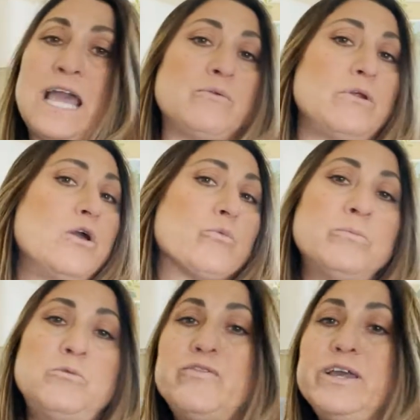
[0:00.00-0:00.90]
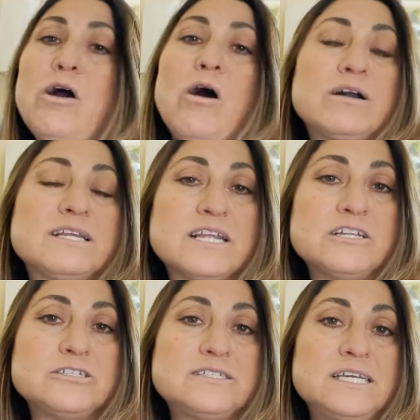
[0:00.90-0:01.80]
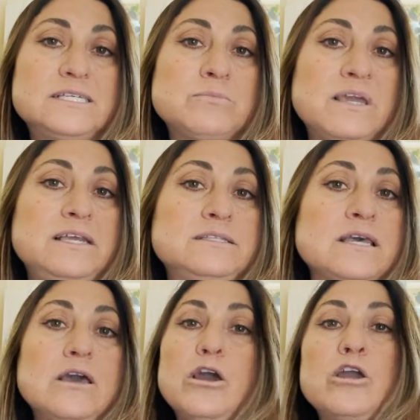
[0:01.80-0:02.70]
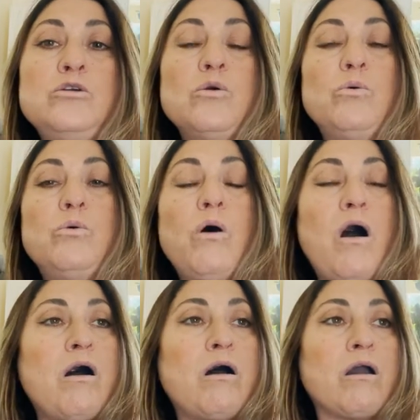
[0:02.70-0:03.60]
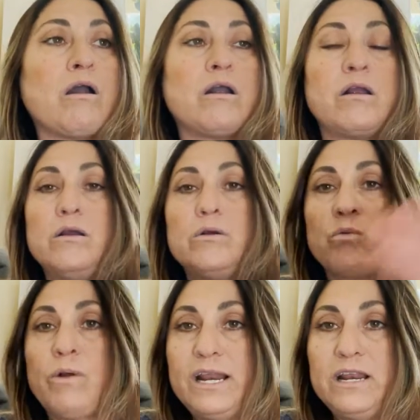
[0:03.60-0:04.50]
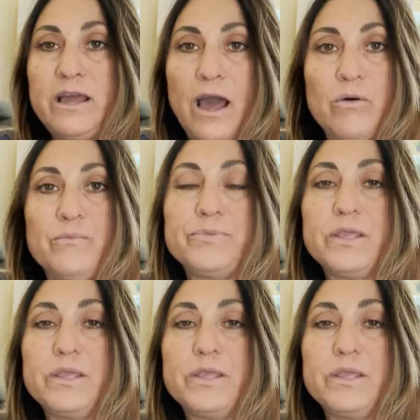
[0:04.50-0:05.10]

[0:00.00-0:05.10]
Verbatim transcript: And removing all contingencies means you are ready to go.